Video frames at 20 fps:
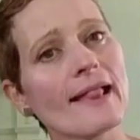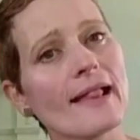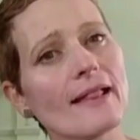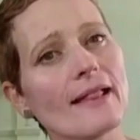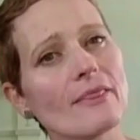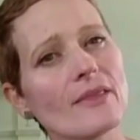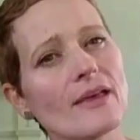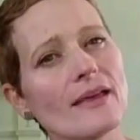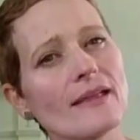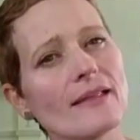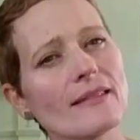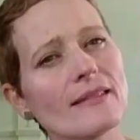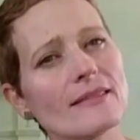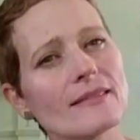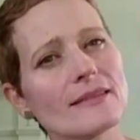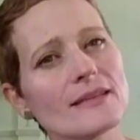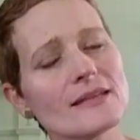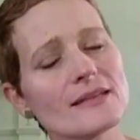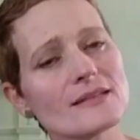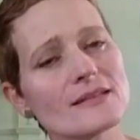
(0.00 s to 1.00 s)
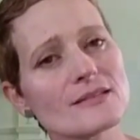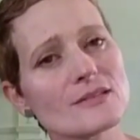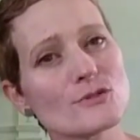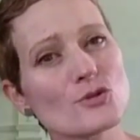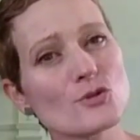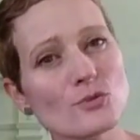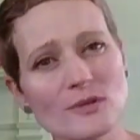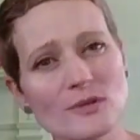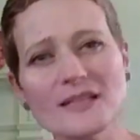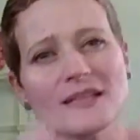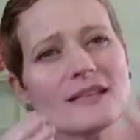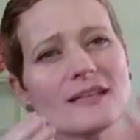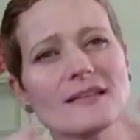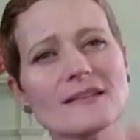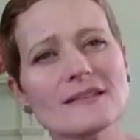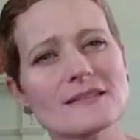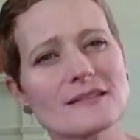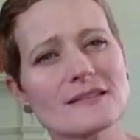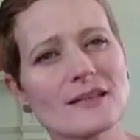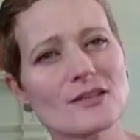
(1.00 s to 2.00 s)
and then these
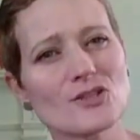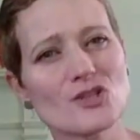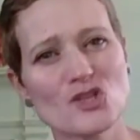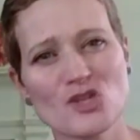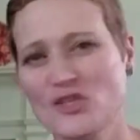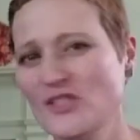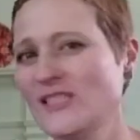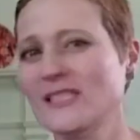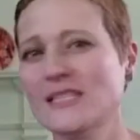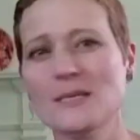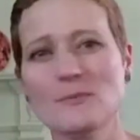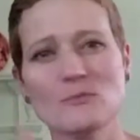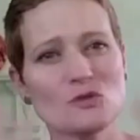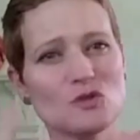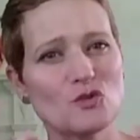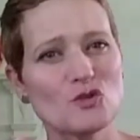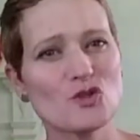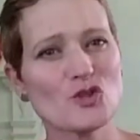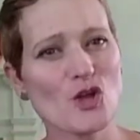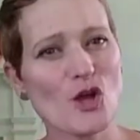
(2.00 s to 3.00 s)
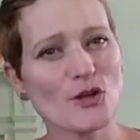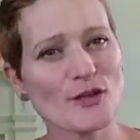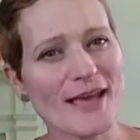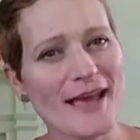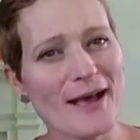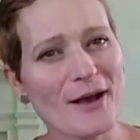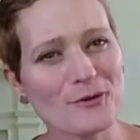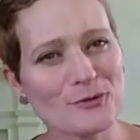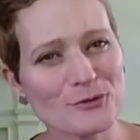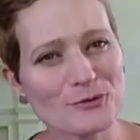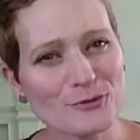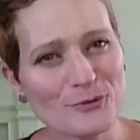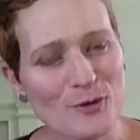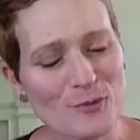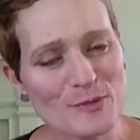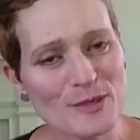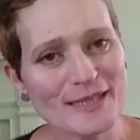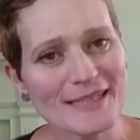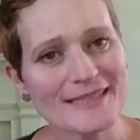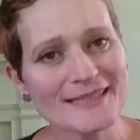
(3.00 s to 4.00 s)
trees that just seem to jut out
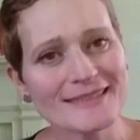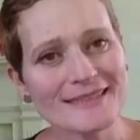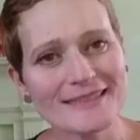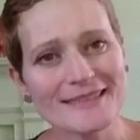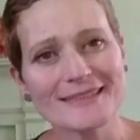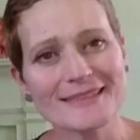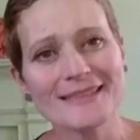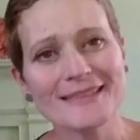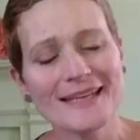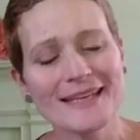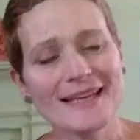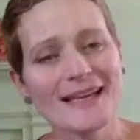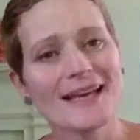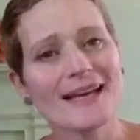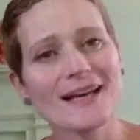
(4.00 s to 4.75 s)
from it, and